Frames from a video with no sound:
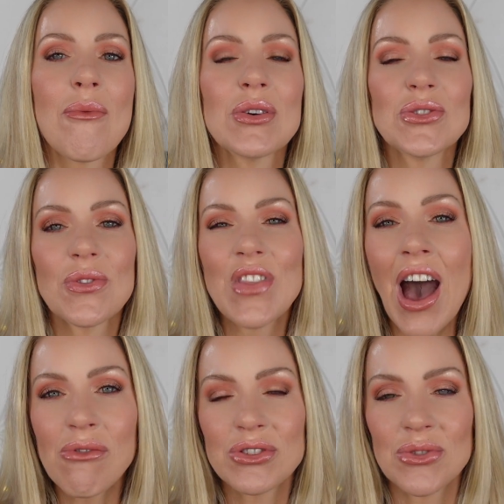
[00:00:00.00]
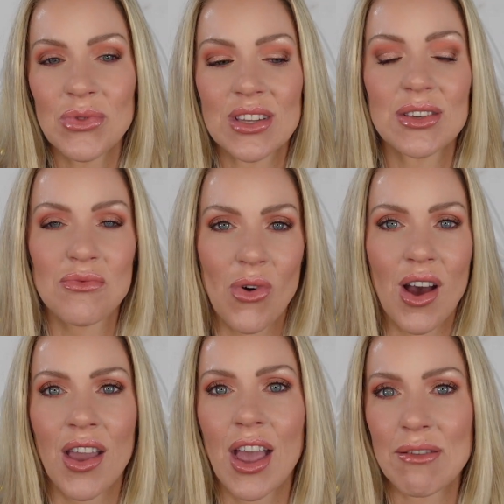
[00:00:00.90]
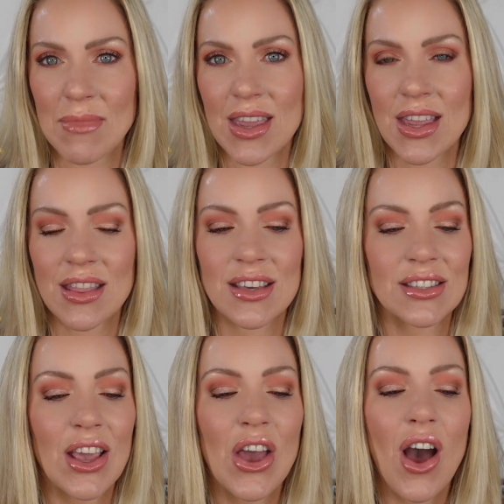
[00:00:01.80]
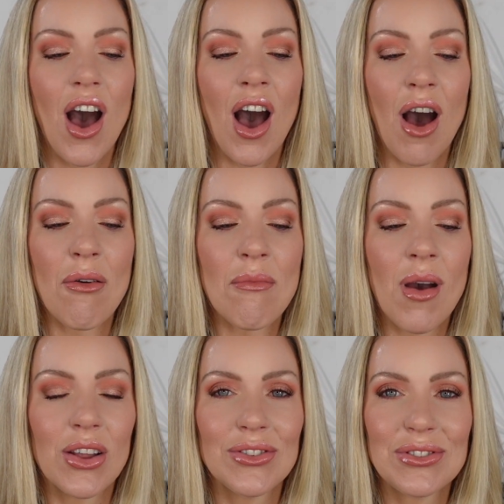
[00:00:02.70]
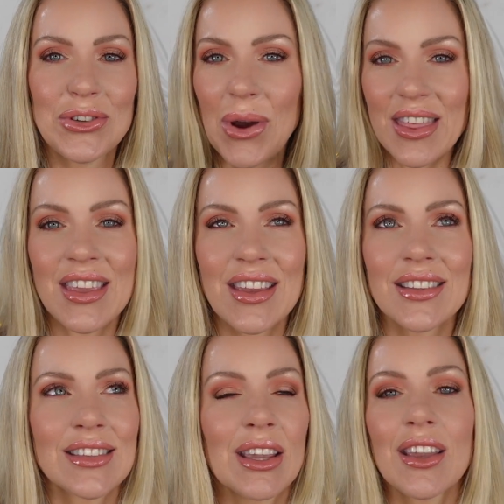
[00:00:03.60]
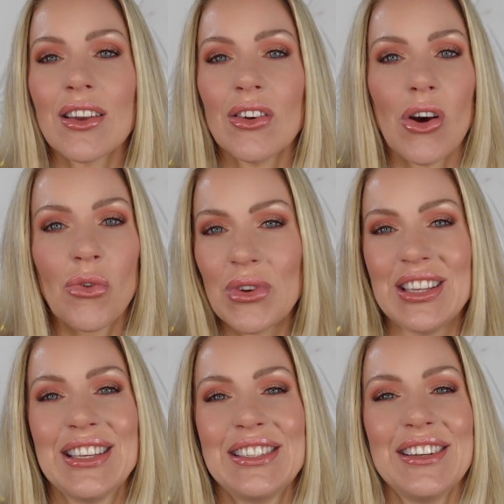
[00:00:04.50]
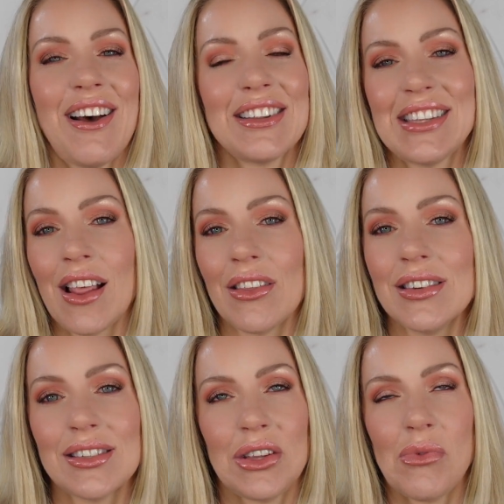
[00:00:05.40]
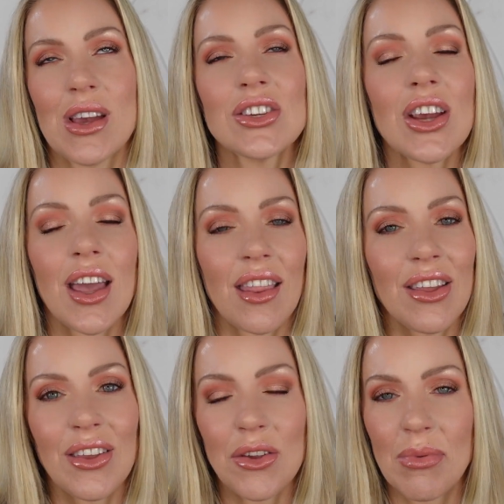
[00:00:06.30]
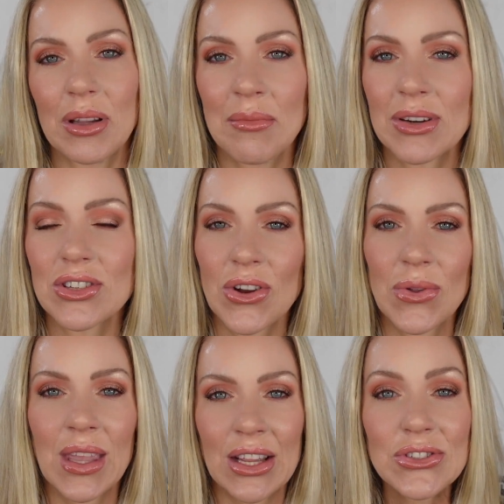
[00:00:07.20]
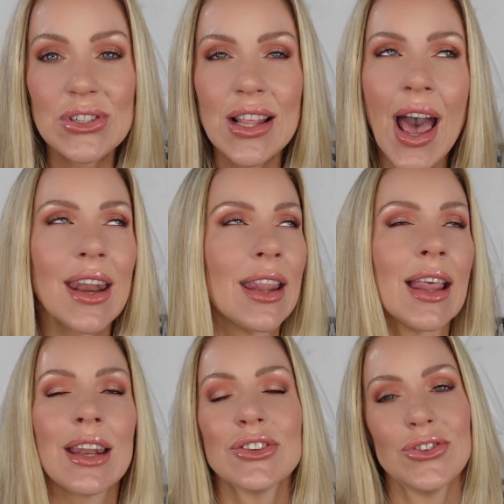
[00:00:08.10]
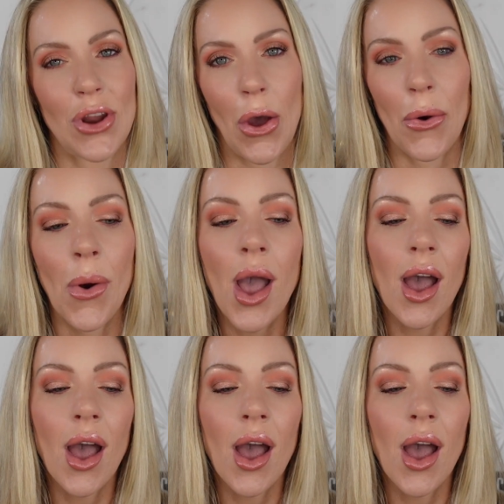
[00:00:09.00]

So that was the reason why I'm making this. Do I think it's like a reason to not sail on Disney Wish? I think you pretty much know the answer to that, and that is no.